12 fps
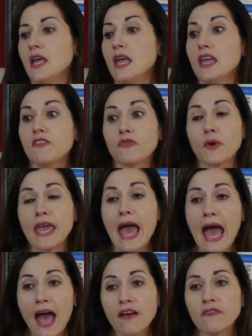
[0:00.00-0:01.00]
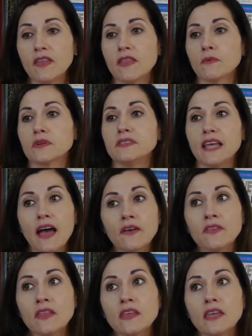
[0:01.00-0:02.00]
If we haven't, then we're down
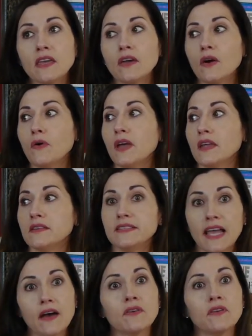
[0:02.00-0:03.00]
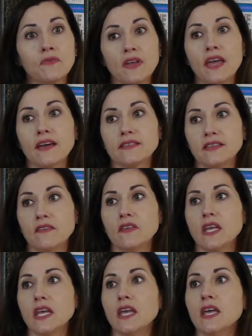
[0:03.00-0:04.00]
in the ego and down in
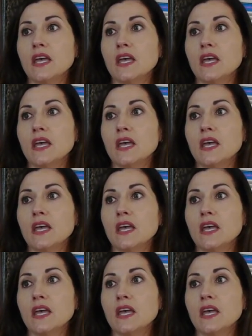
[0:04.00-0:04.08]
reactivity.